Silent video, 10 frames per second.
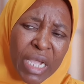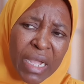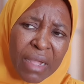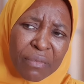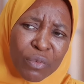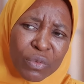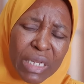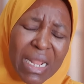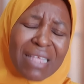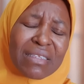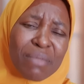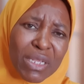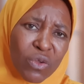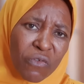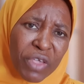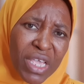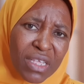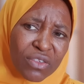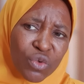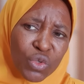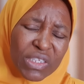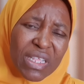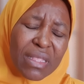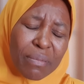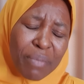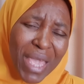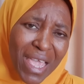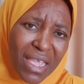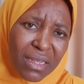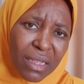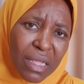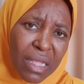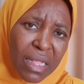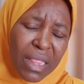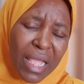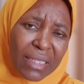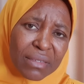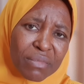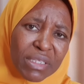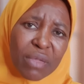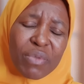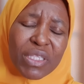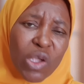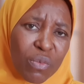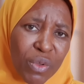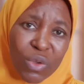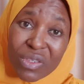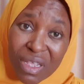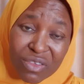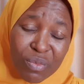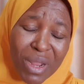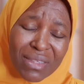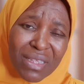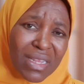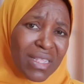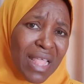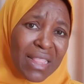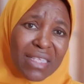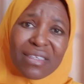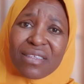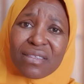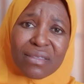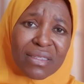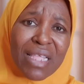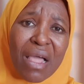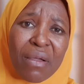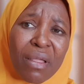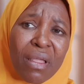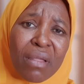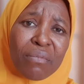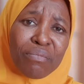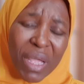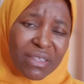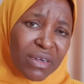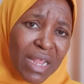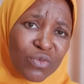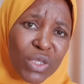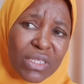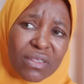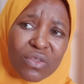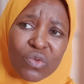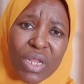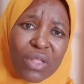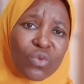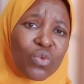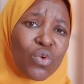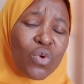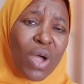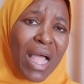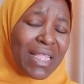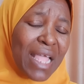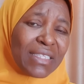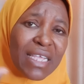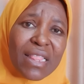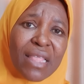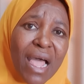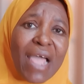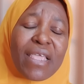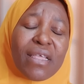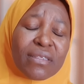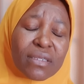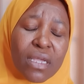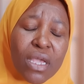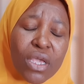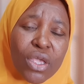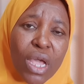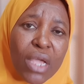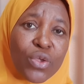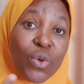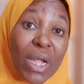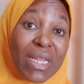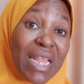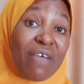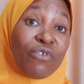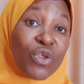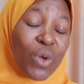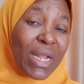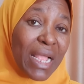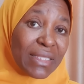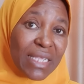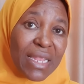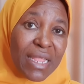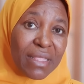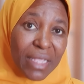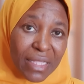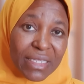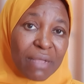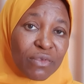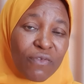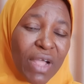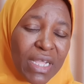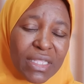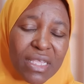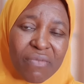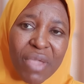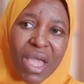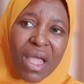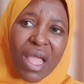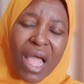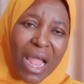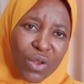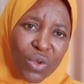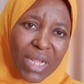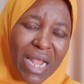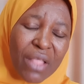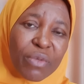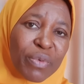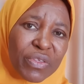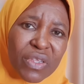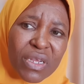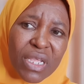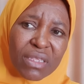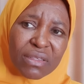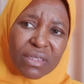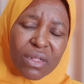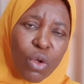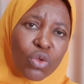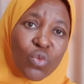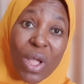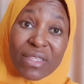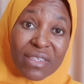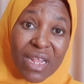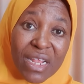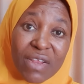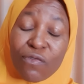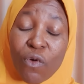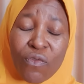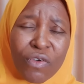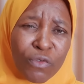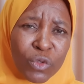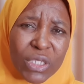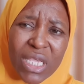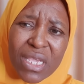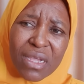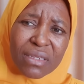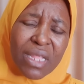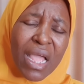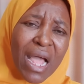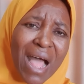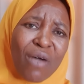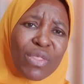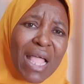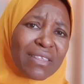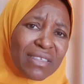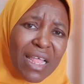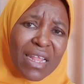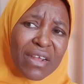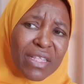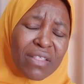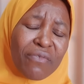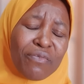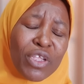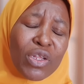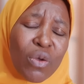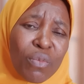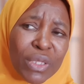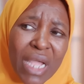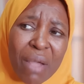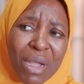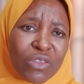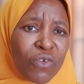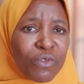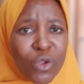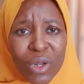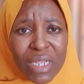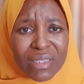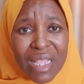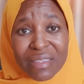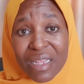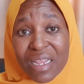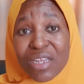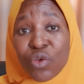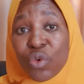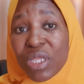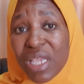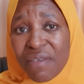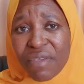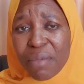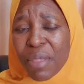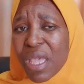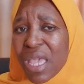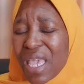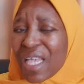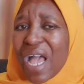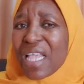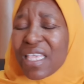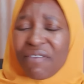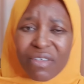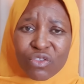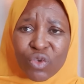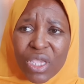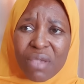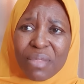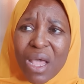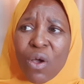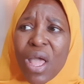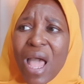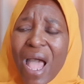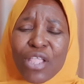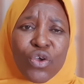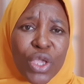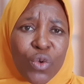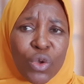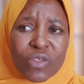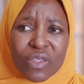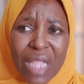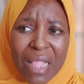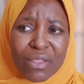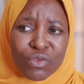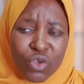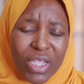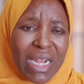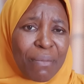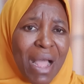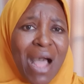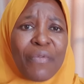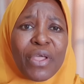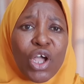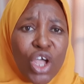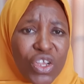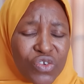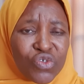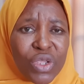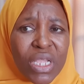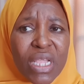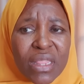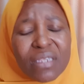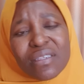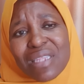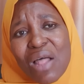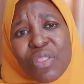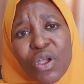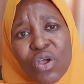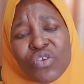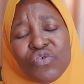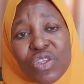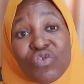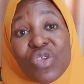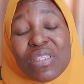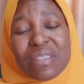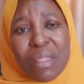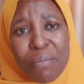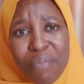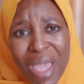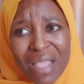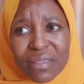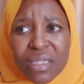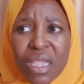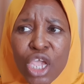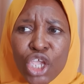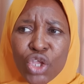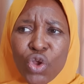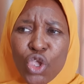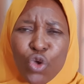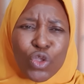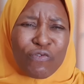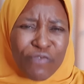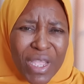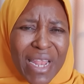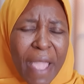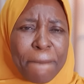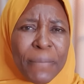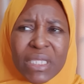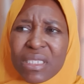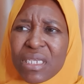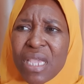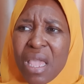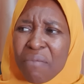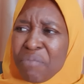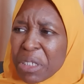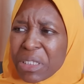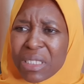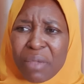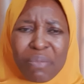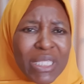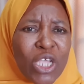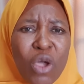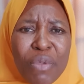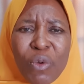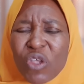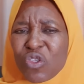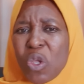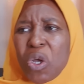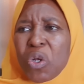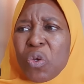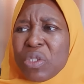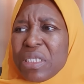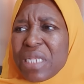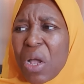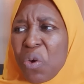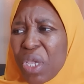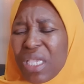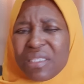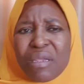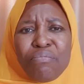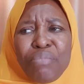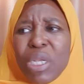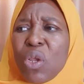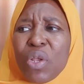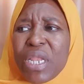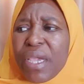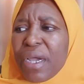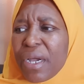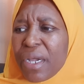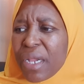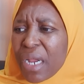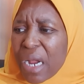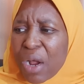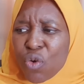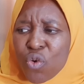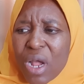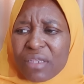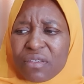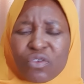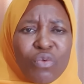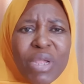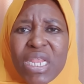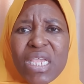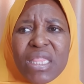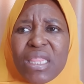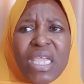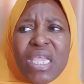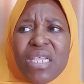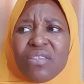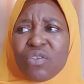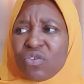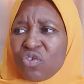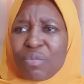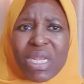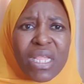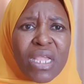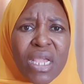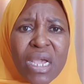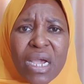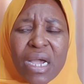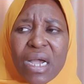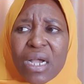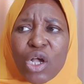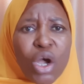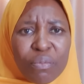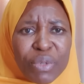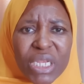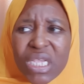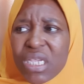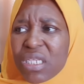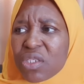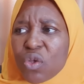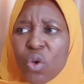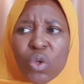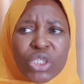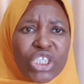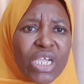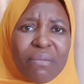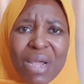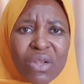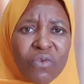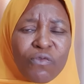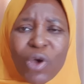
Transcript: uh, classmate of his you could see the pain that mr peter obi was expressing in that this is their best graduating student who had attained the highest uh, you can level you can attain in, in terms of academia and look at how the person is still on one salary for over 14 years how that salary the the number the amount of dollars that salary could give him it can't give it to him now and you know, he was and talking about how the country this is how the country treats the best you know you could feel empathy mr peter obi was not gloating that oh he's a billionaire uh, who has so many days or so many uh, companies or chairman of